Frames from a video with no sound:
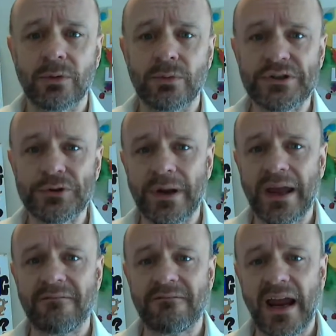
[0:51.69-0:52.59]
We took
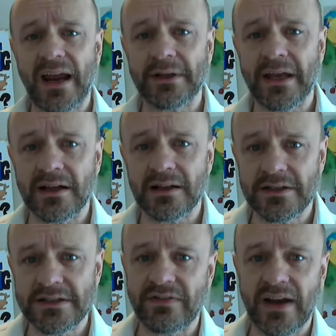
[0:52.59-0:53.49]
our family, our
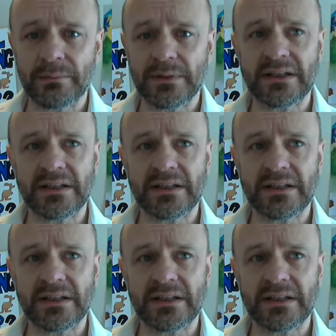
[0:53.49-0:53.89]
close family,